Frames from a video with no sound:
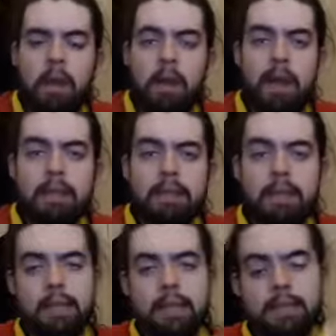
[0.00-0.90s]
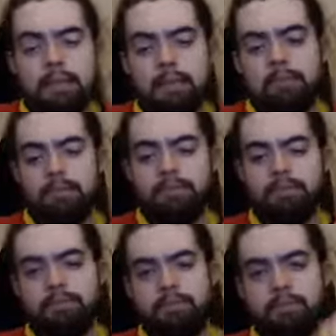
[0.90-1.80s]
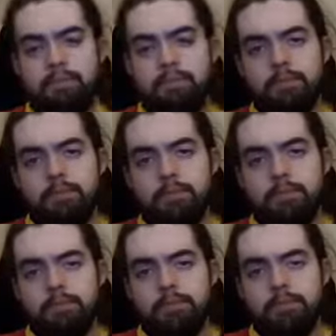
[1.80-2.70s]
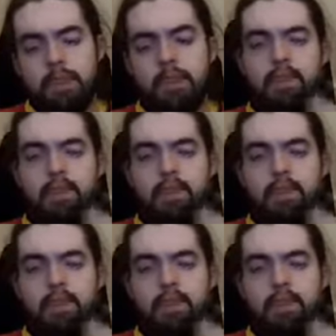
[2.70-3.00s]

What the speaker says: And like little, like